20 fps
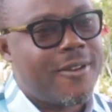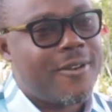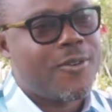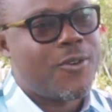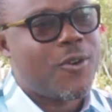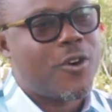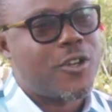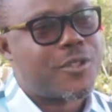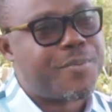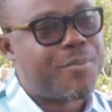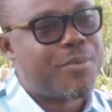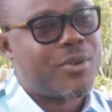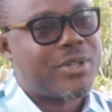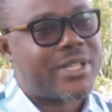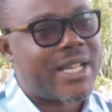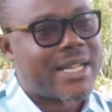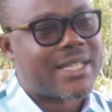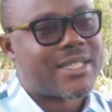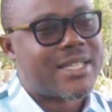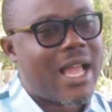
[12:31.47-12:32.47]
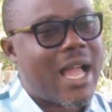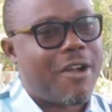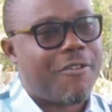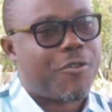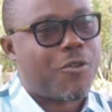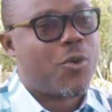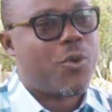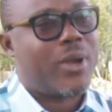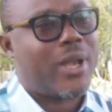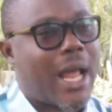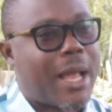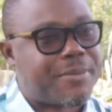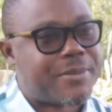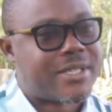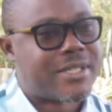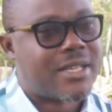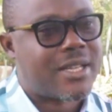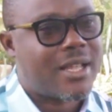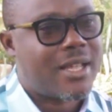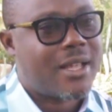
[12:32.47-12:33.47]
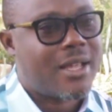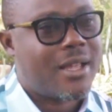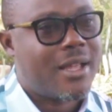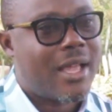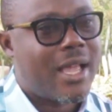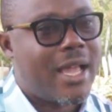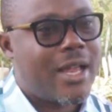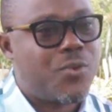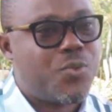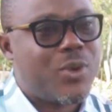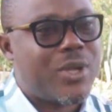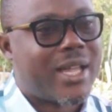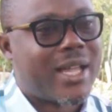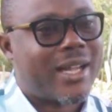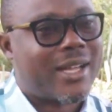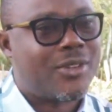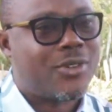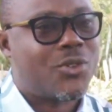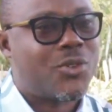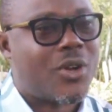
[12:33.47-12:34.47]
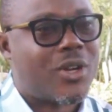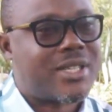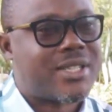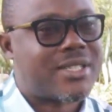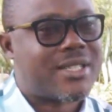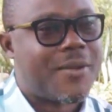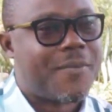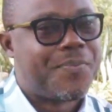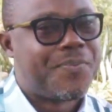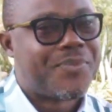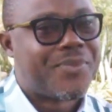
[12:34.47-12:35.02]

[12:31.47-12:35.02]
Those projects have collapsed, and we cannot